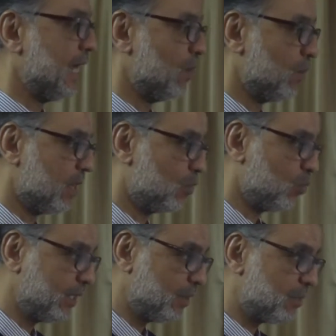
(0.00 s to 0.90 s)
with
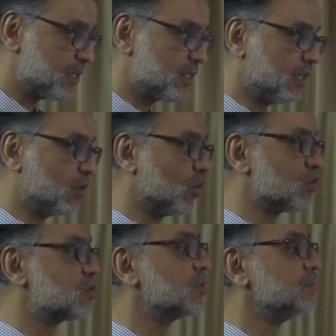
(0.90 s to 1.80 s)
20%
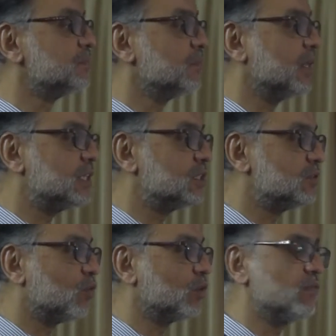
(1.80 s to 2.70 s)
loss, that's
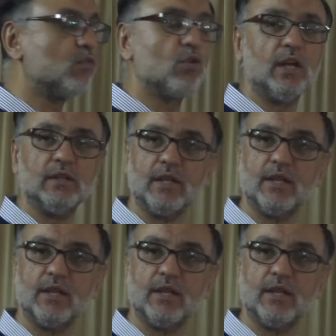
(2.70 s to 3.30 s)
$4,400.